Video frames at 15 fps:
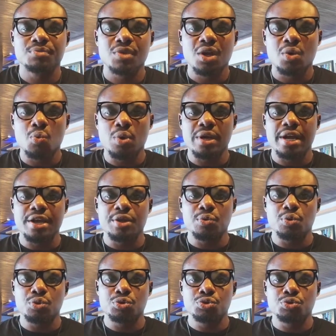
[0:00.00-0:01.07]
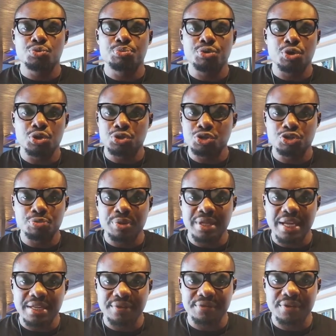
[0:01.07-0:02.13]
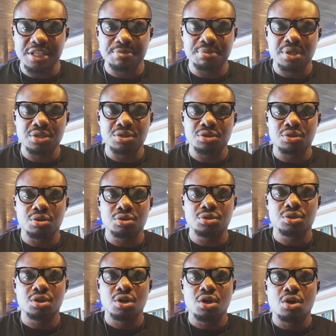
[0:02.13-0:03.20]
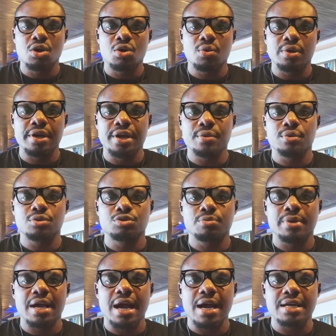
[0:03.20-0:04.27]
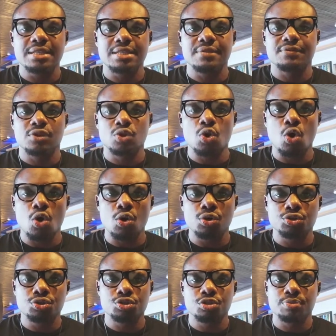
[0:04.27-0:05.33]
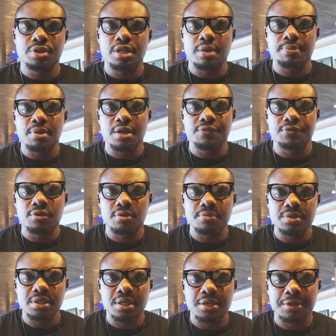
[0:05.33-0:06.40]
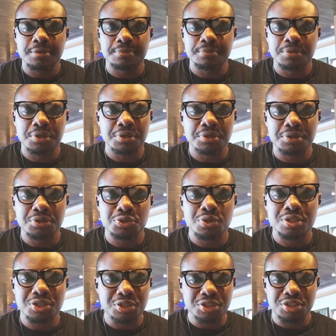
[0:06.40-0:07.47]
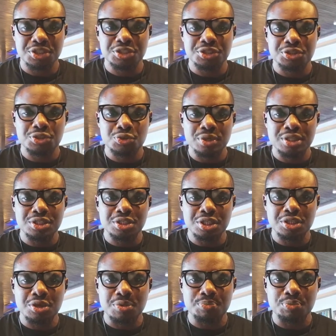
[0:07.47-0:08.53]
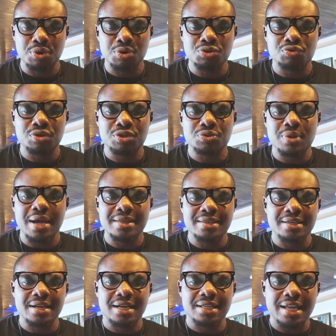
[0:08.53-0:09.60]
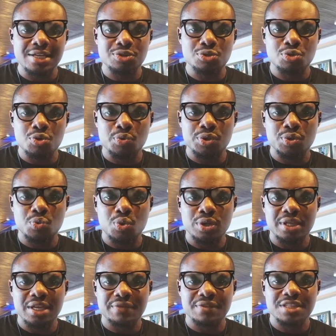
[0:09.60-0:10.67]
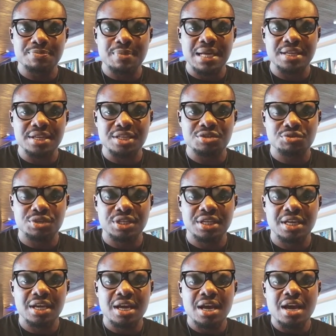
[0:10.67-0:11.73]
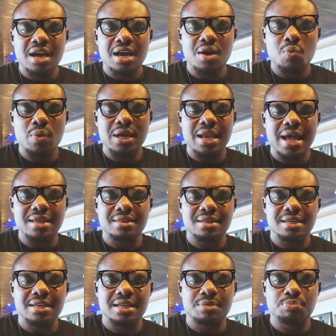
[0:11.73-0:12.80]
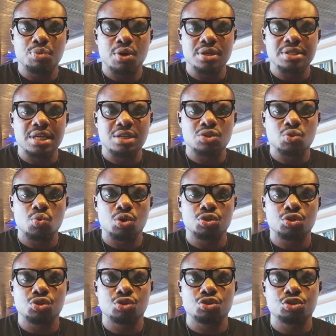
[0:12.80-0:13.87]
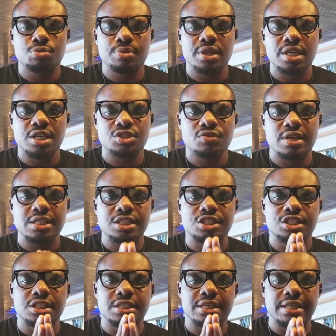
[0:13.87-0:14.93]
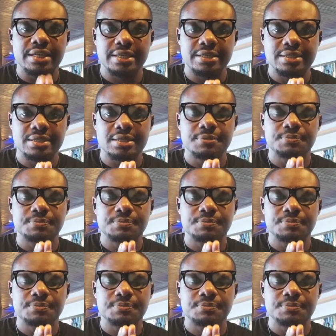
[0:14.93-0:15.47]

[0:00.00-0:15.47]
whether you want to be on social media in the first place or not, or whether you want to be active on all social media platforms or not. So it's your decision. So it's not compulsory. So I think I like to go with the word if it's mandatory. Well, I think it boils down to what your social media strategy is.